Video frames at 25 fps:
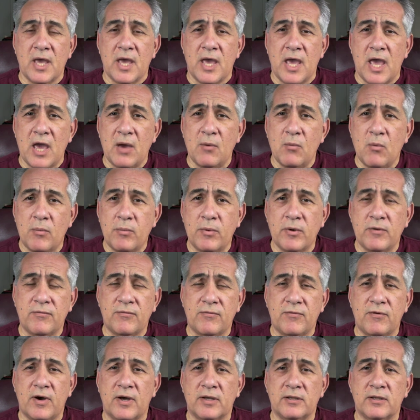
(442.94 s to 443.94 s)
And what we
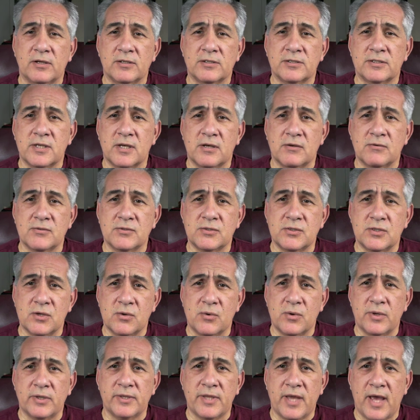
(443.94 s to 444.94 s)
find ourselves
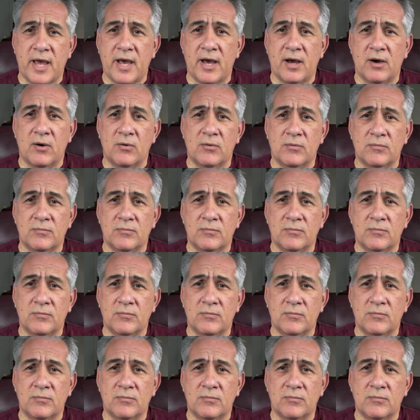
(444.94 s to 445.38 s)
doing now